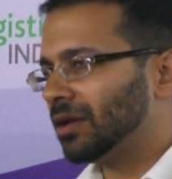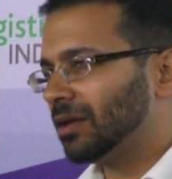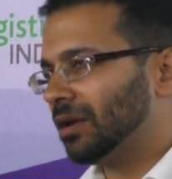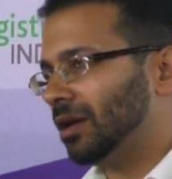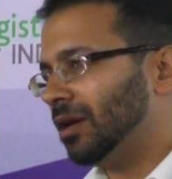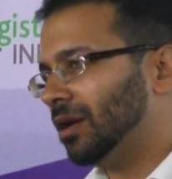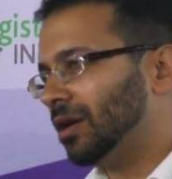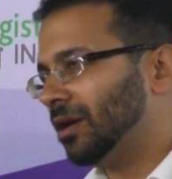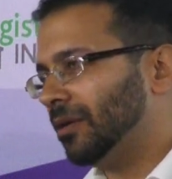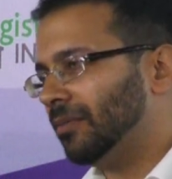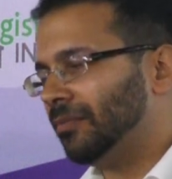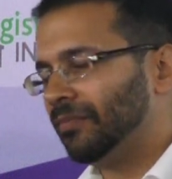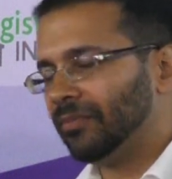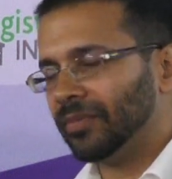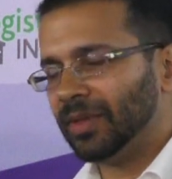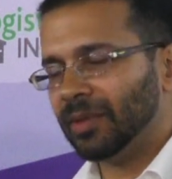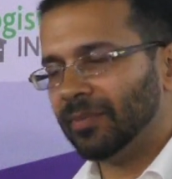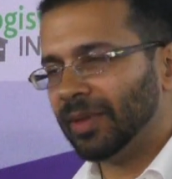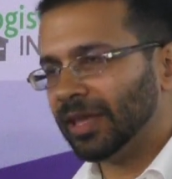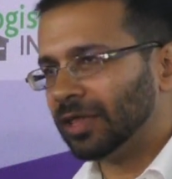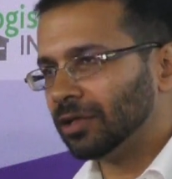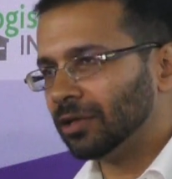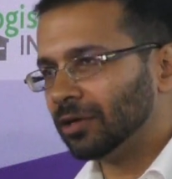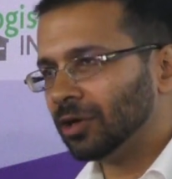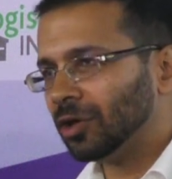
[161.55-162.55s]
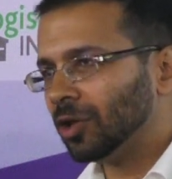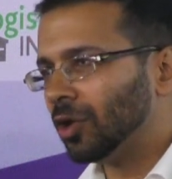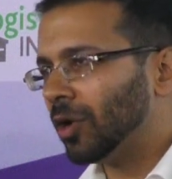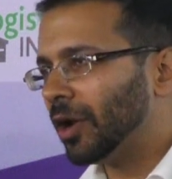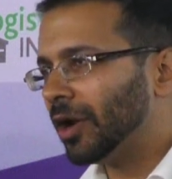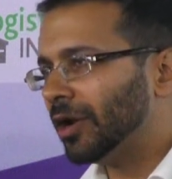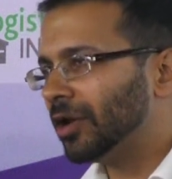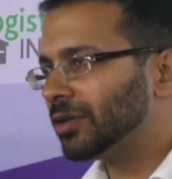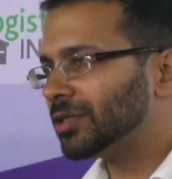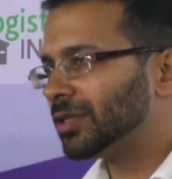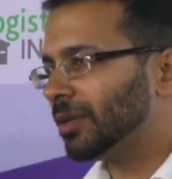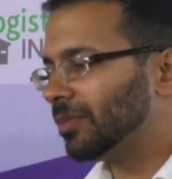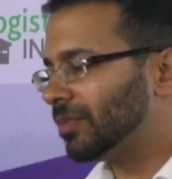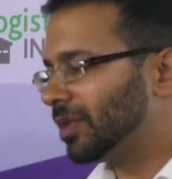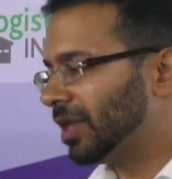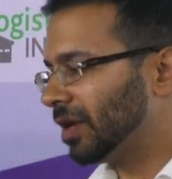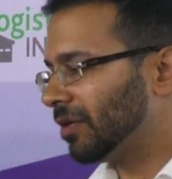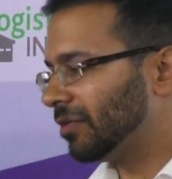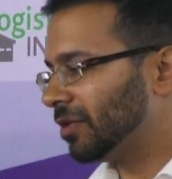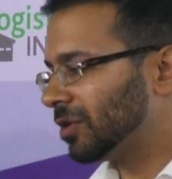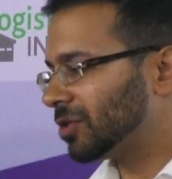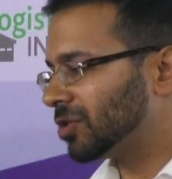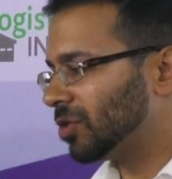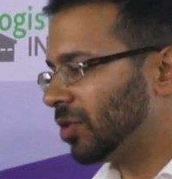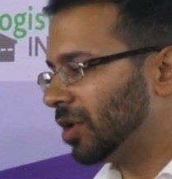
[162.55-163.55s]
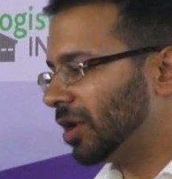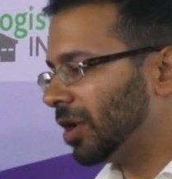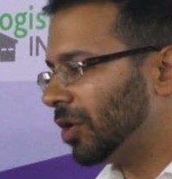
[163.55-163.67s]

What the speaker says: methyl chloride or something of the sort,